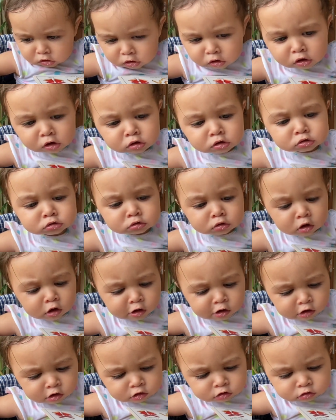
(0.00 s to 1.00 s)
What are you
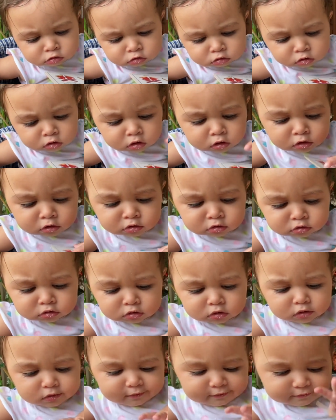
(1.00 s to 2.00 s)
eating? Biscuits?
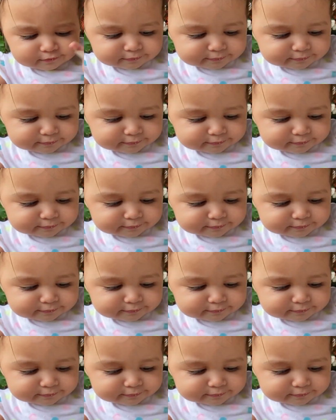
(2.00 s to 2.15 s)
Oh,